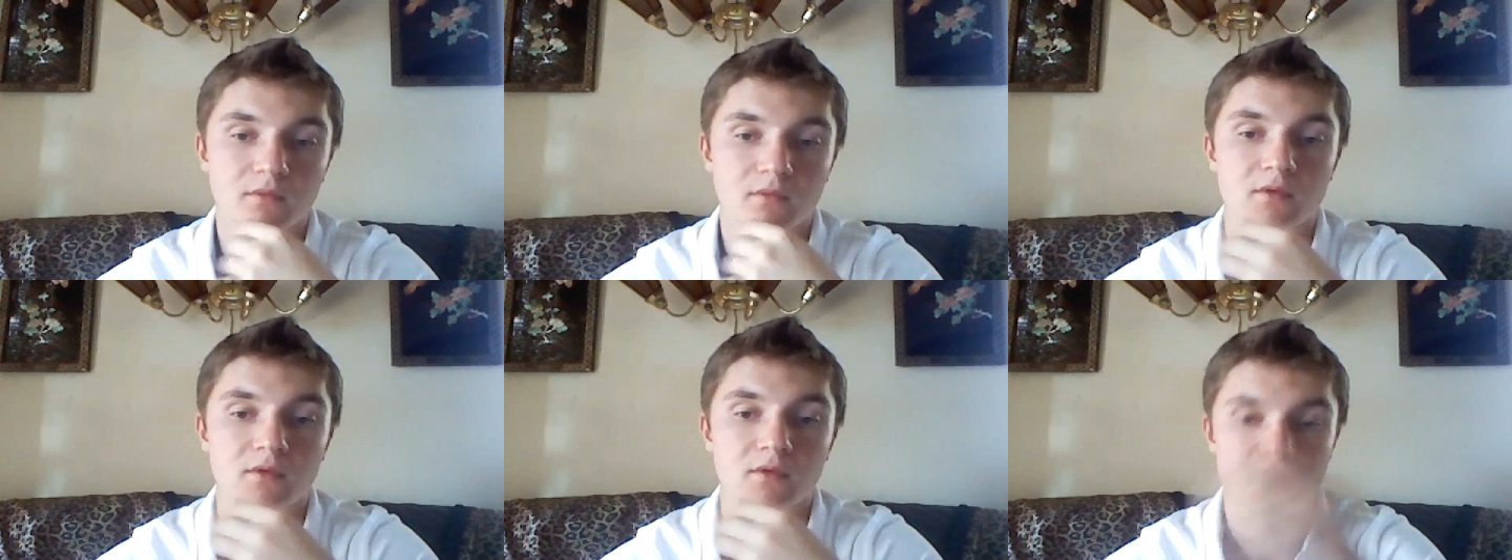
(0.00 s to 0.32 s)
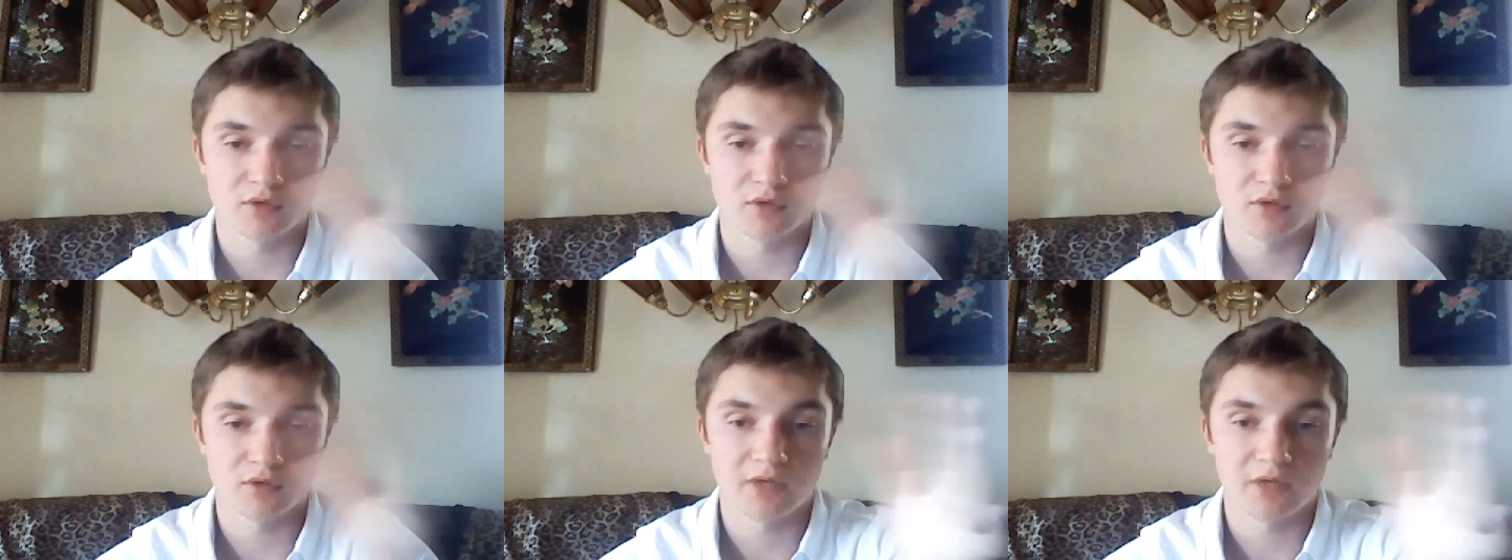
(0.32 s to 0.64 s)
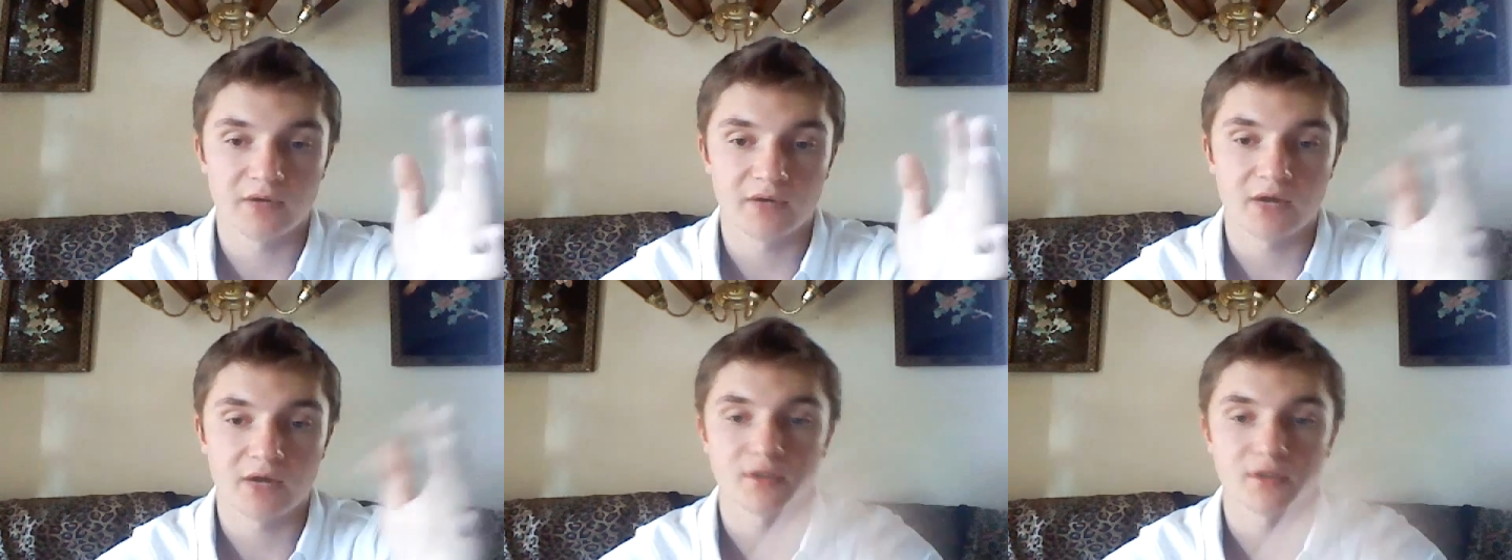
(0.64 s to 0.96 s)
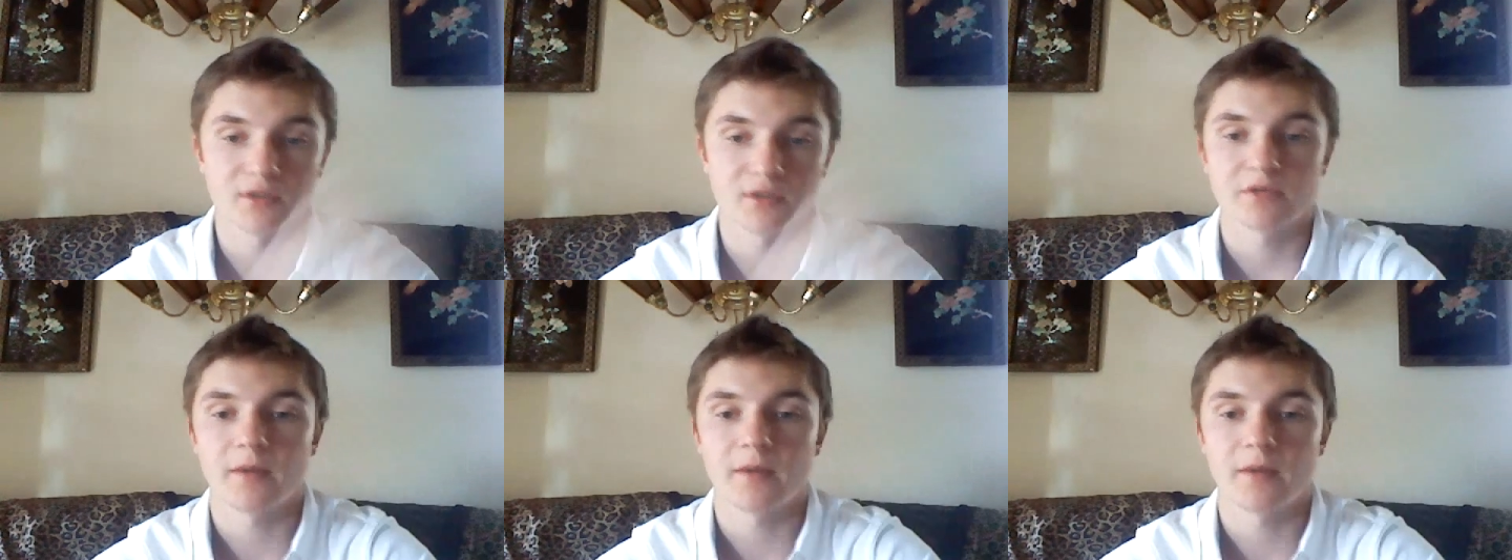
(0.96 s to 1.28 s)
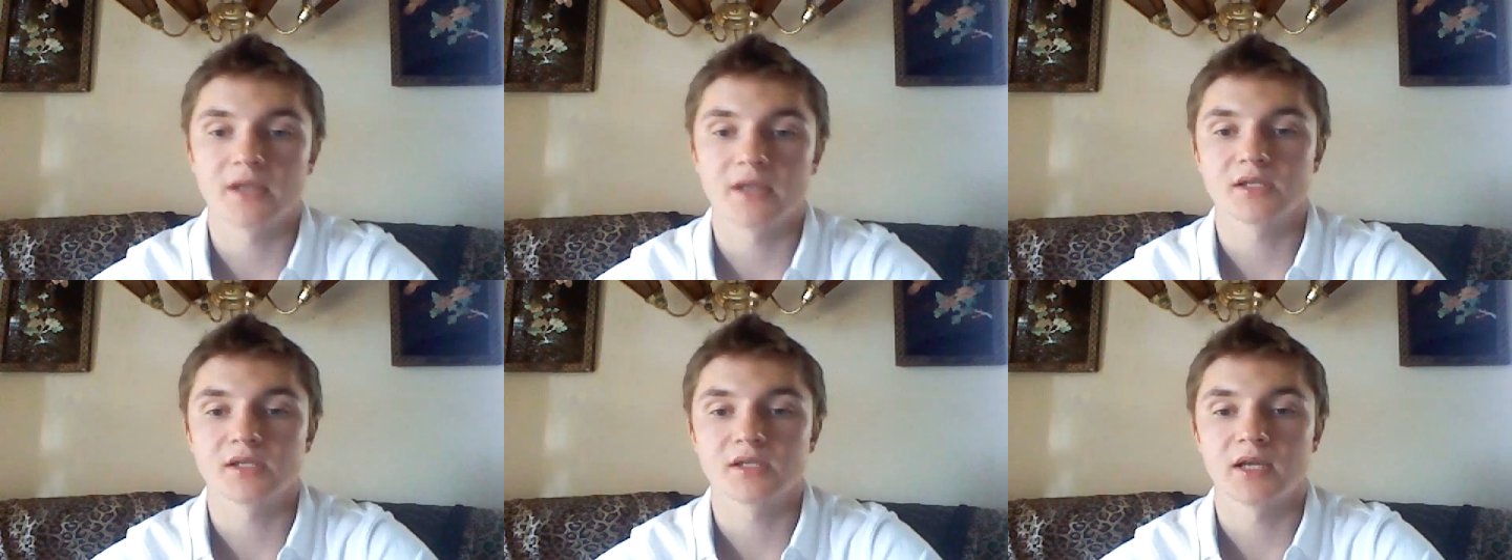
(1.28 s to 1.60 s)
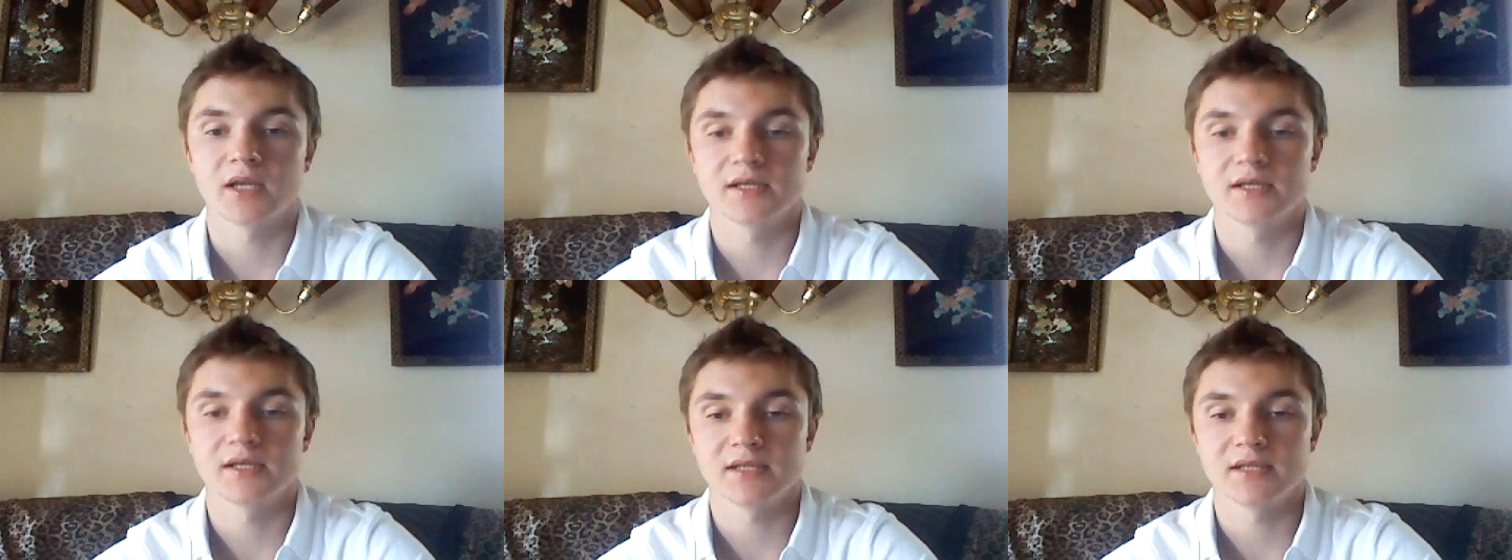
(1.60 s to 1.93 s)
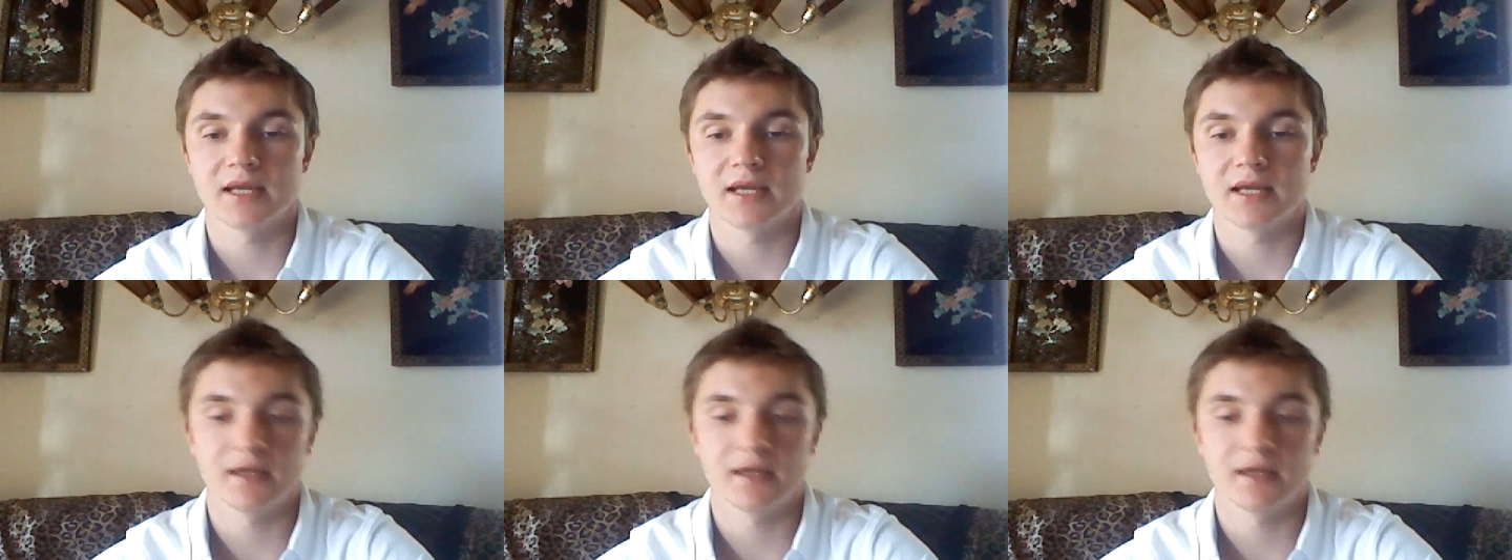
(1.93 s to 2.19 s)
So 11 hours have passed, and I still had